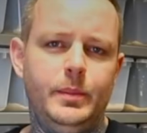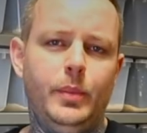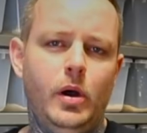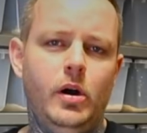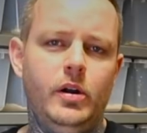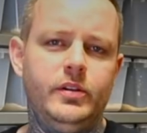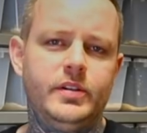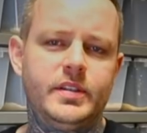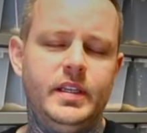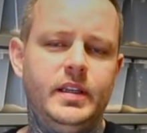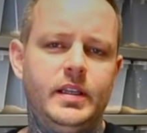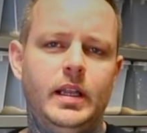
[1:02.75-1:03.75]

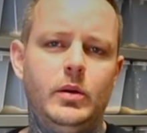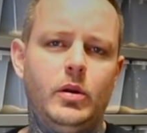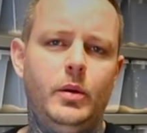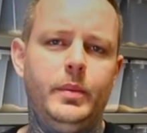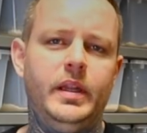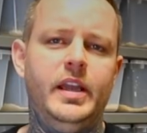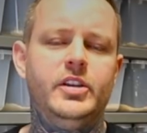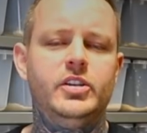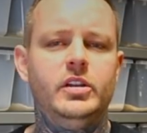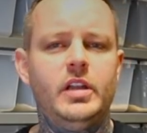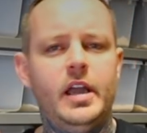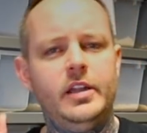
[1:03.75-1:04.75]
important in the clown
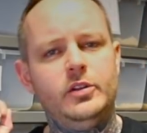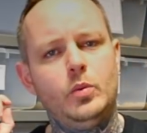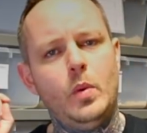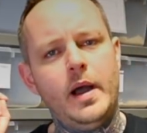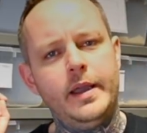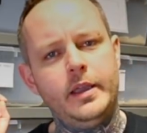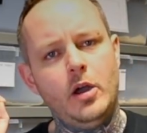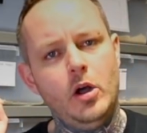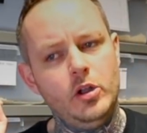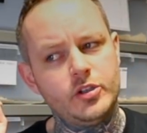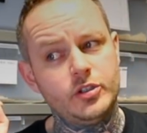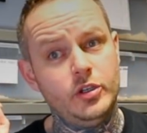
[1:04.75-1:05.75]
combination and why
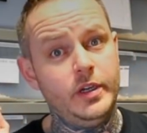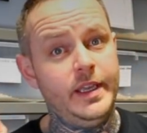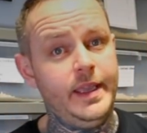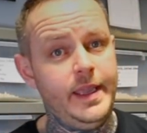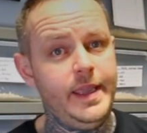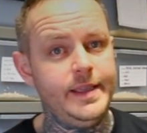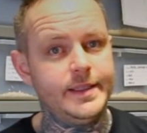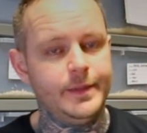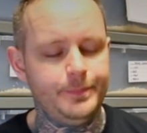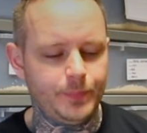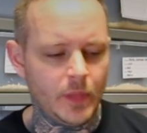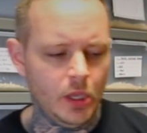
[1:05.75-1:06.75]
also it
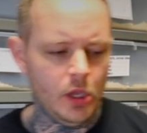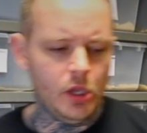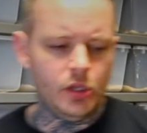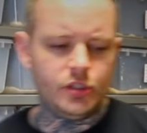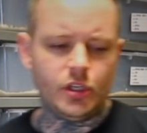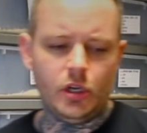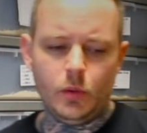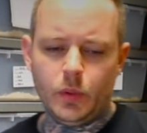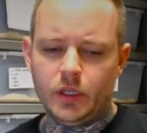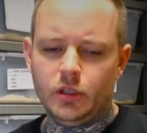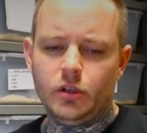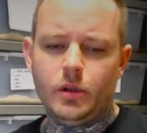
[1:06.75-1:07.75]
isn't. So we're
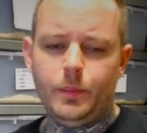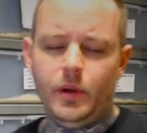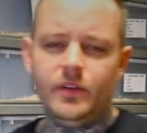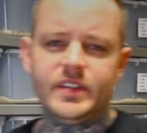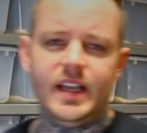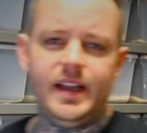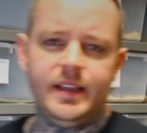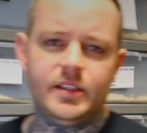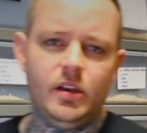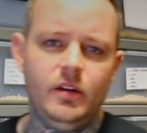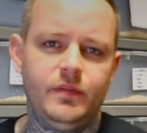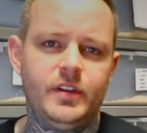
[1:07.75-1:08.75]
going to look at both sides
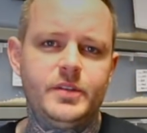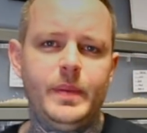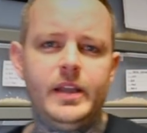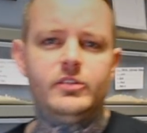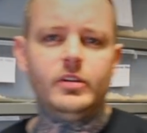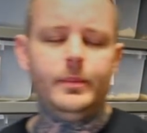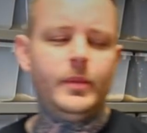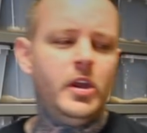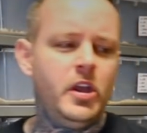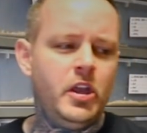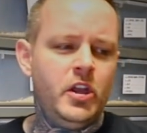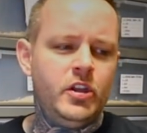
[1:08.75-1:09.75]
of the spectrum.
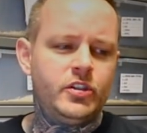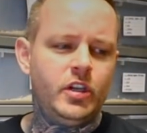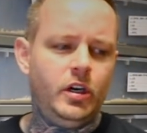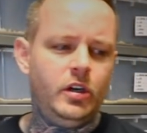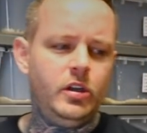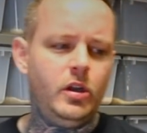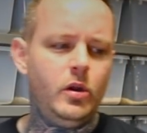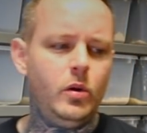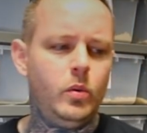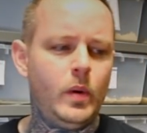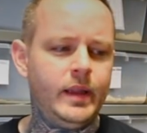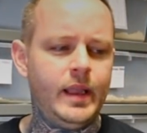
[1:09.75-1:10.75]
So
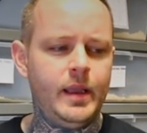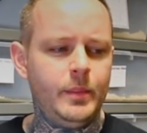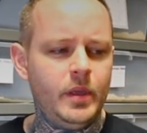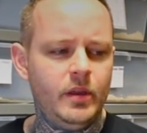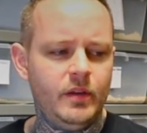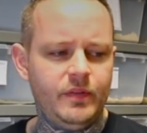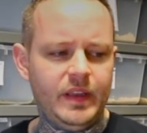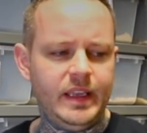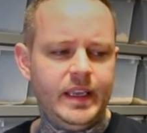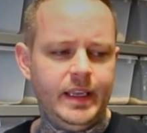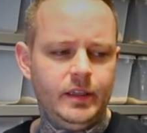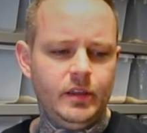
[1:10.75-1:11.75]
when I'm
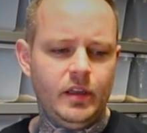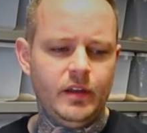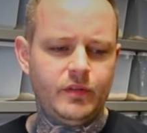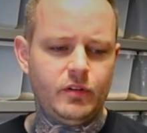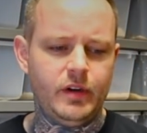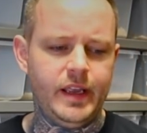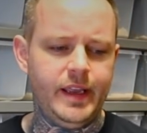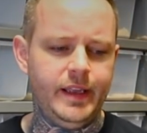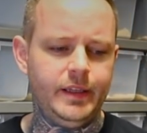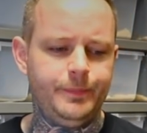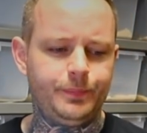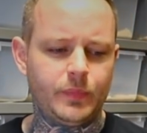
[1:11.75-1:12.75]
thinking of
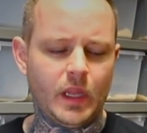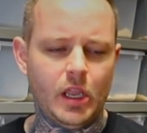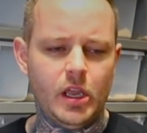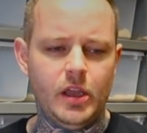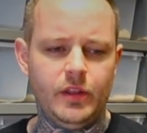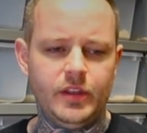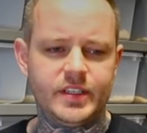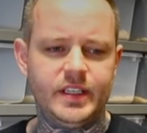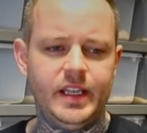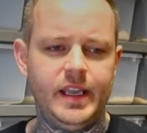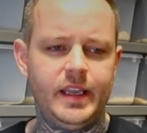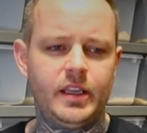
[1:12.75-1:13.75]
creating the
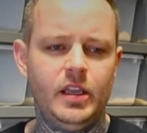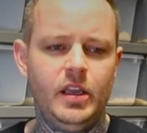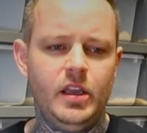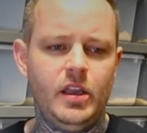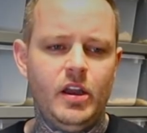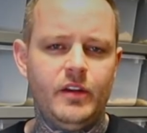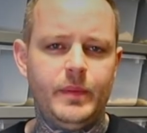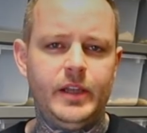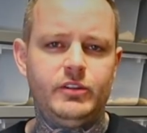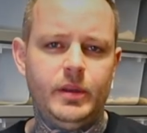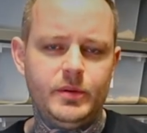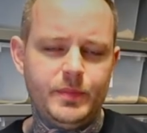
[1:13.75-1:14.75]
snake of my
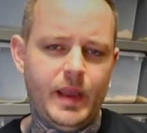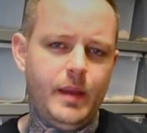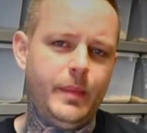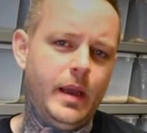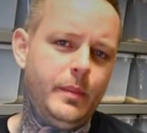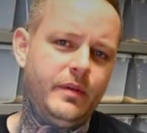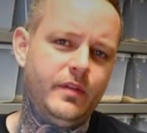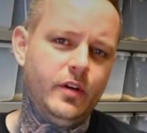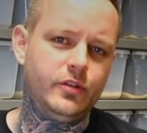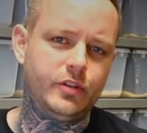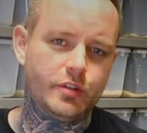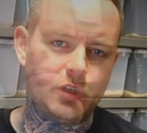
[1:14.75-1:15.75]
dreams, bear in mind my
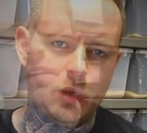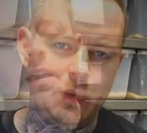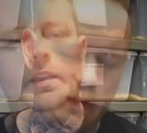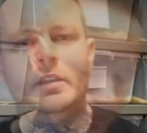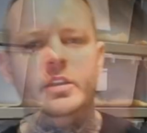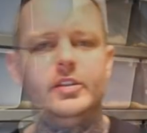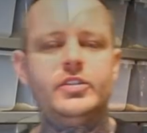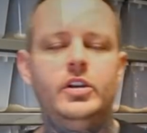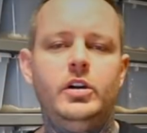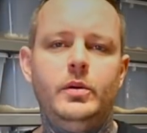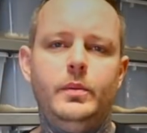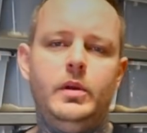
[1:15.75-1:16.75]
phone's just going.
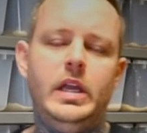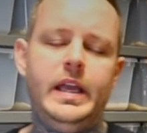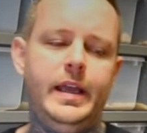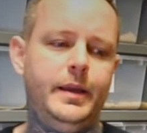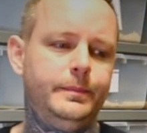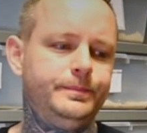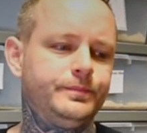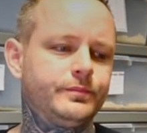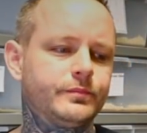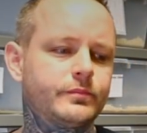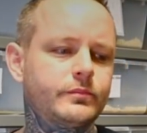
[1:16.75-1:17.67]
So when